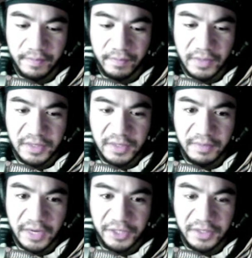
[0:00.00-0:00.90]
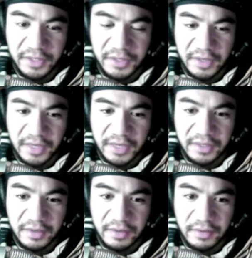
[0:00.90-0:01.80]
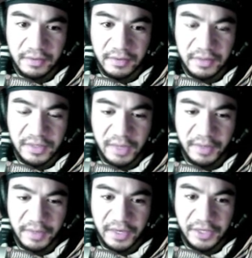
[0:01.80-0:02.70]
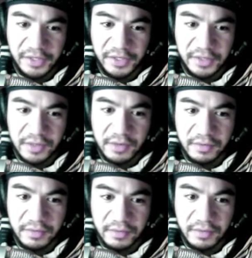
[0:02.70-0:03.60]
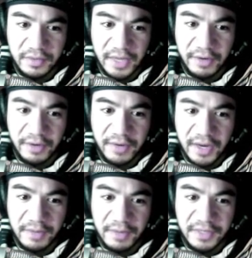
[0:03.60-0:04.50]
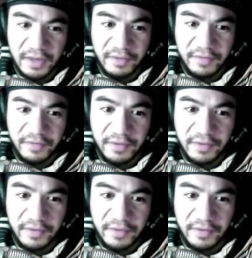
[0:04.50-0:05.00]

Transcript: Muslim nations united? The Islamic nations? No. It's Adonai himself.